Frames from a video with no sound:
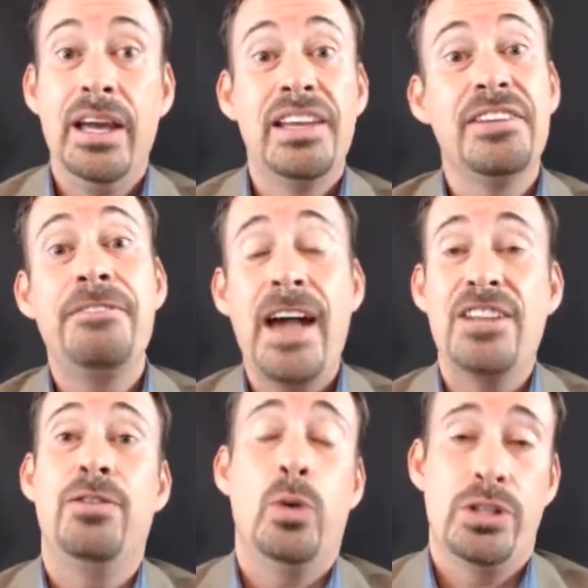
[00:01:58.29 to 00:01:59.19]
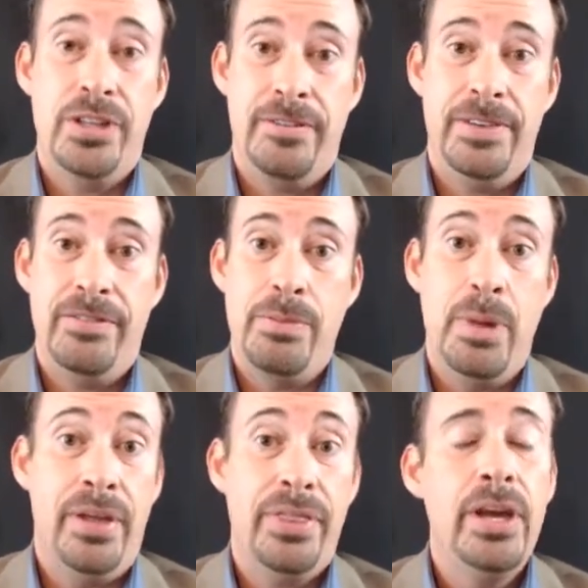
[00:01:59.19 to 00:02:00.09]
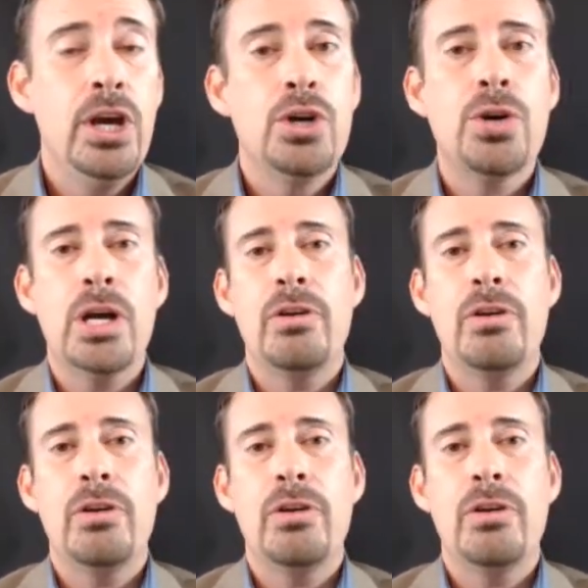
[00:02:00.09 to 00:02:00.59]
So fast forward to the 5th month. Credit